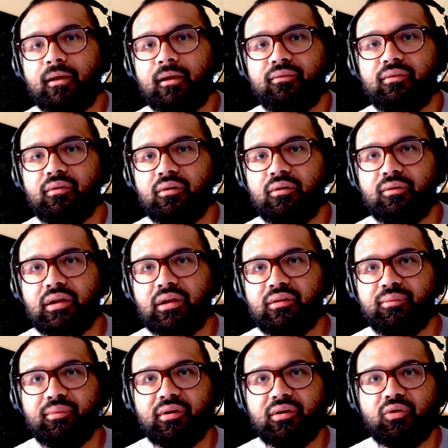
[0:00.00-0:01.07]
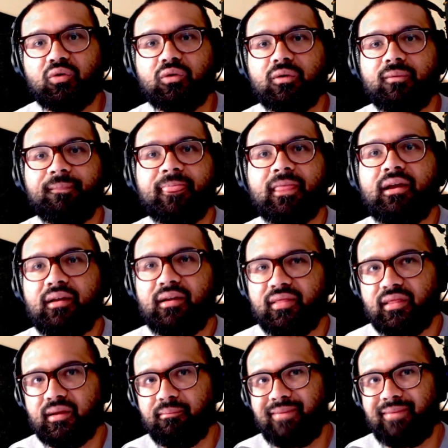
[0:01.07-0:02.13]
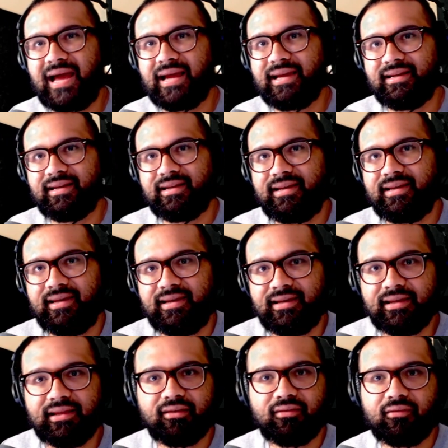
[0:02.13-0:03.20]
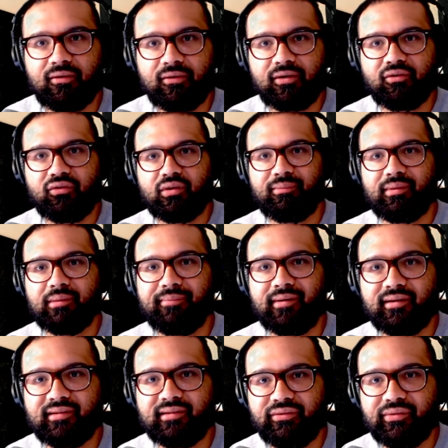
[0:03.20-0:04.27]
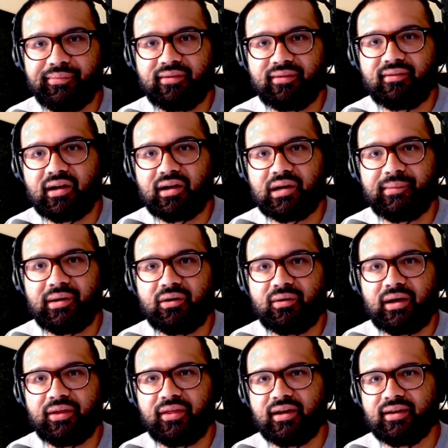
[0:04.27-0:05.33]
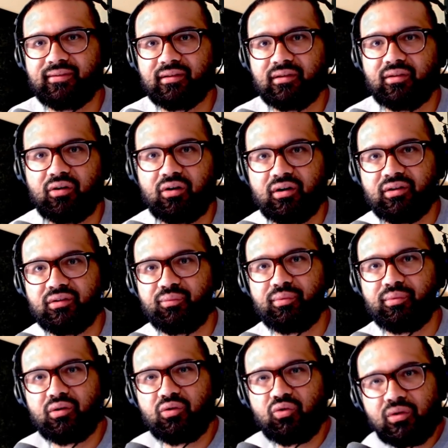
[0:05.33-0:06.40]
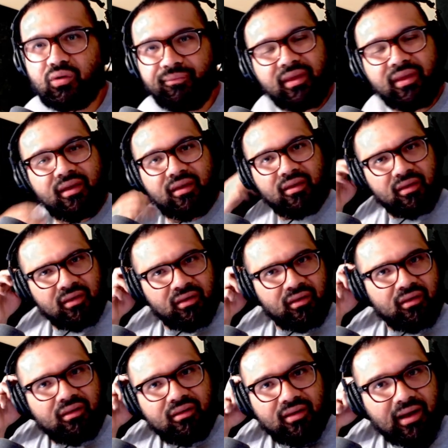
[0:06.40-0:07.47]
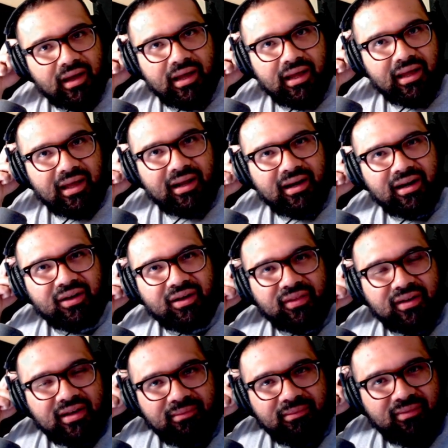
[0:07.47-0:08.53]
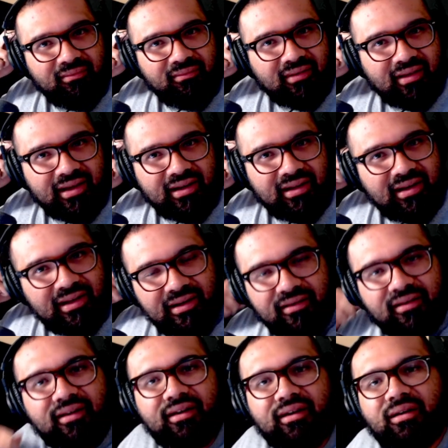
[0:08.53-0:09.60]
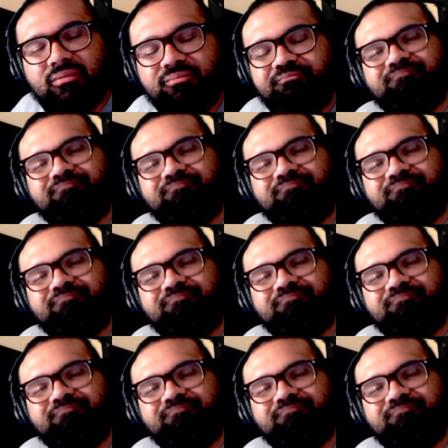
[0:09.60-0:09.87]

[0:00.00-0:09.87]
So that's pretty cool. The Maggot King. So here's the big boss that everybody's talking about. I think it's the art is pretty cool. I don't know. The name seems kind of like kind